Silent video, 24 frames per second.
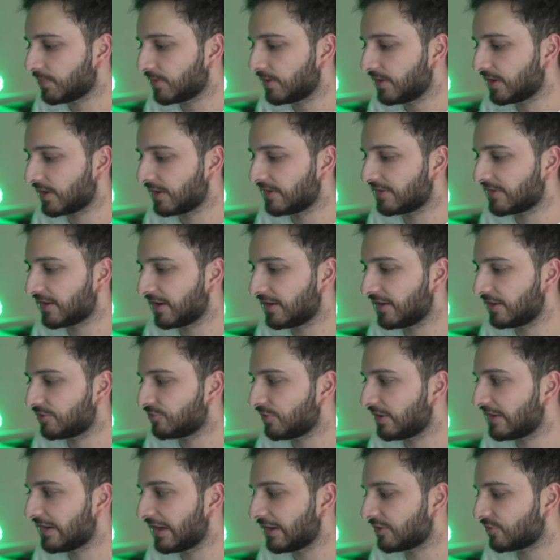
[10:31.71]
You can sign the
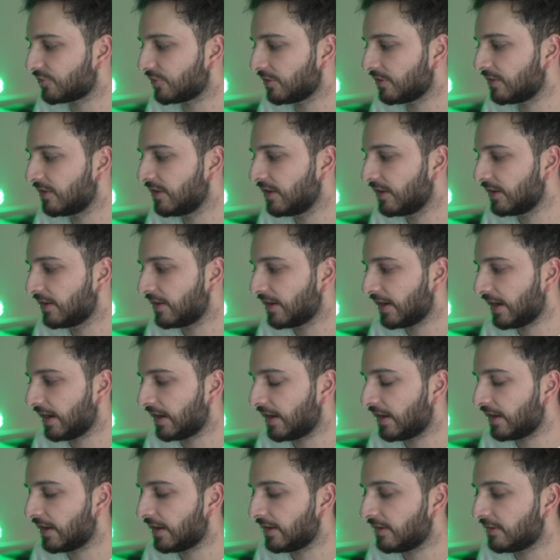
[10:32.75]
transaction,
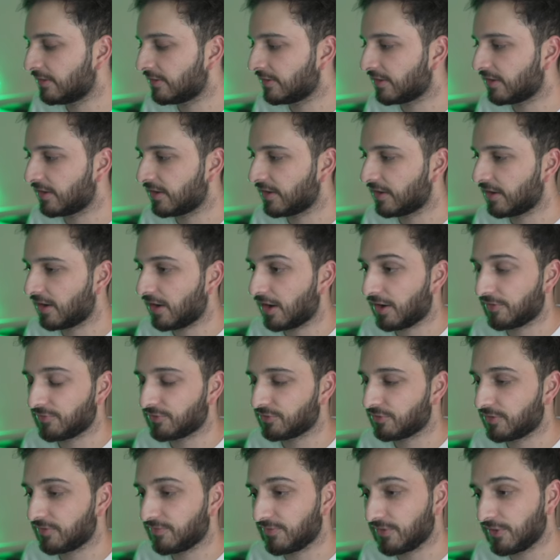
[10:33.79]
and
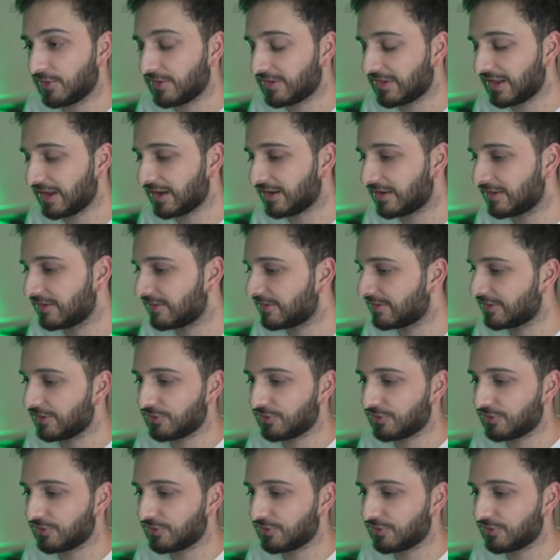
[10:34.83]
after a few seconds,